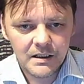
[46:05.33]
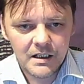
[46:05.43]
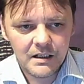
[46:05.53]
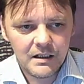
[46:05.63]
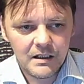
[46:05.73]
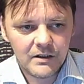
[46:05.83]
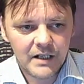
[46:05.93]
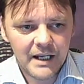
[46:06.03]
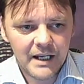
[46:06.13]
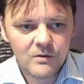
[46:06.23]
Okay,
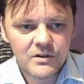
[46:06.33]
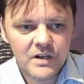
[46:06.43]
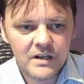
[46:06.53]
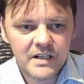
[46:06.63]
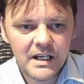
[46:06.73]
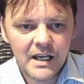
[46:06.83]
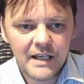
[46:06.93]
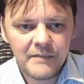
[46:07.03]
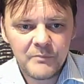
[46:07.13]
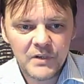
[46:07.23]
go on silence.
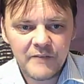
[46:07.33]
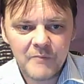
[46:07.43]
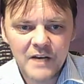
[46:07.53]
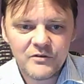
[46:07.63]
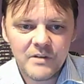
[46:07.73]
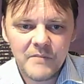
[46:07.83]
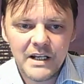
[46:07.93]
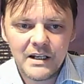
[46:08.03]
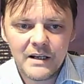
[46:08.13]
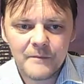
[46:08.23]
But if mainstream
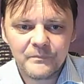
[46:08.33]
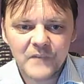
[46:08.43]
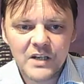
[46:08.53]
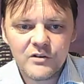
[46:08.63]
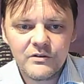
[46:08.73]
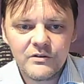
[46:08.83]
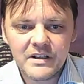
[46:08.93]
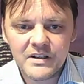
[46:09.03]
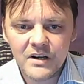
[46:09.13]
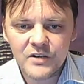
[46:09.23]
media
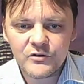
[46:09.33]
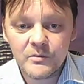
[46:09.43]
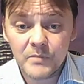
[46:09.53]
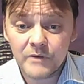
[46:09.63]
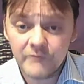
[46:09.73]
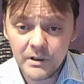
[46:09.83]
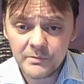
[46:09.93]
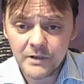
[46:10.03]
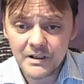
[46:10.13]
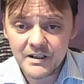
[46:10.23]
criticise Trump on real
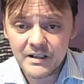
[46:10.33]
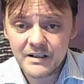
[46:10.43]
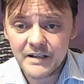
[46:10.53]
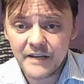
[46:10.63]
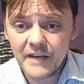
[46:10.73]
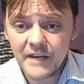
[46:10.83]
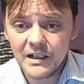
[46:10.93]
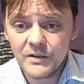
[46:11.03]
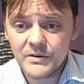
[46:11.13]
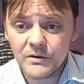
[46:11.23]
policies, then they
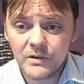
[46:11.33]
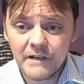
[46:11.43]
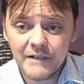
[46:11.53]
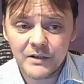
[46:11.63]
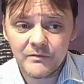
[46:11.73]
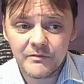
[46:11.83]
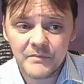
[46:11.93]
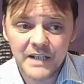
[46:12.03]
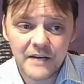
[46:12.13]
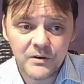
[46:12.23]
lose all their income from
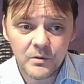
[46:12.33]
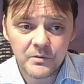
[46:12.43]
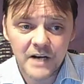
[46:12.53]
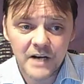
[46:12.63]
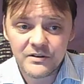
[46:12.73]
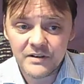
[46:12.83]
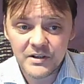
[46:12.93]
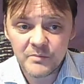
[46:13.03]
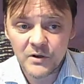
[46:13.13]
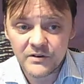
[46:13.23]
death corporations that
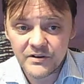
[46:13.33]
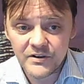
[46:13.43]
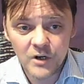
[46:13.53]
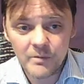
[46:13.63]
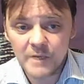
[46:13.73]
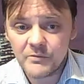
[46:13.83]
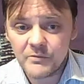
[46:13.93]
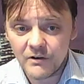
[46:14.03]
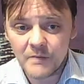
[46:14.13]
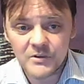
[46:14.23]
sponsor so many
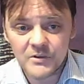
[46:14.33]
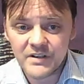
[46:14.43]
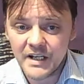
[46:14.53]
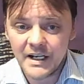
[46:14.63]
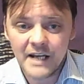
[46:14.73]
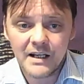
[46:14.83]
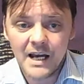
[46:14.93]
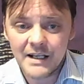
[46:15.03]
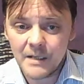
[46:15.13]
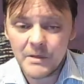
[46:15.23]
programs on CNN and
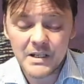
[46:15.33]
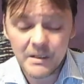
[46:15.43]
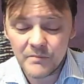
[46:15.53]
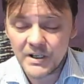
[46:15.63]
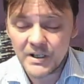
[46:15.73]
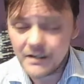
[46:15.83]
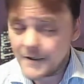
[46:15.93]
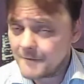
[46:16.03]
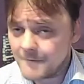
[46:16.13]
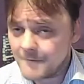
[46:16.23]
MSNBC.
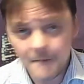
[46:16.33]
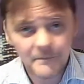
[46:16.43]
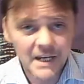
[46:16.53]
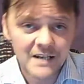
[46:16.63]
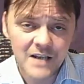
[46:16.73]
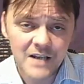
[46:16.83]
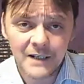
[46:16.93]
Yeah, exactly.